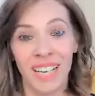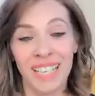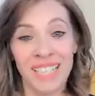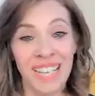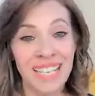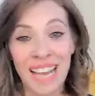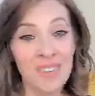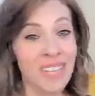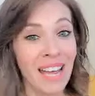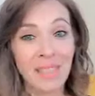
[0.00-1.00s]
it's
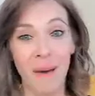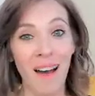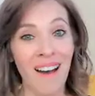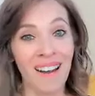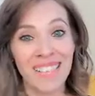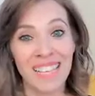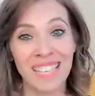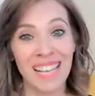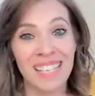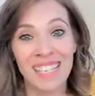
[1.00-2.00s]
outside the box.
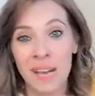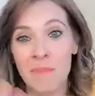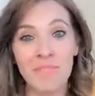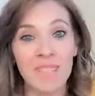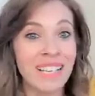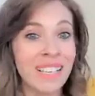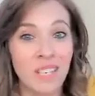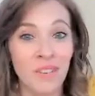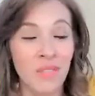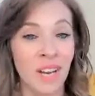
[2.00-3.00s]
It's completely
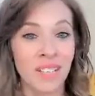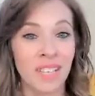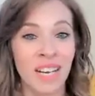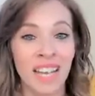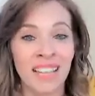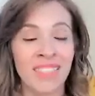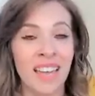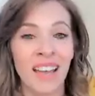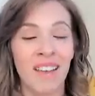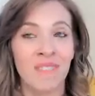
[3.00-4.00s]
different than
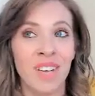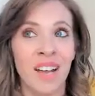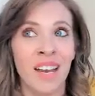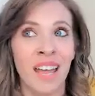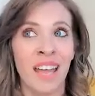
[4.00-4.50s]
anything I've done.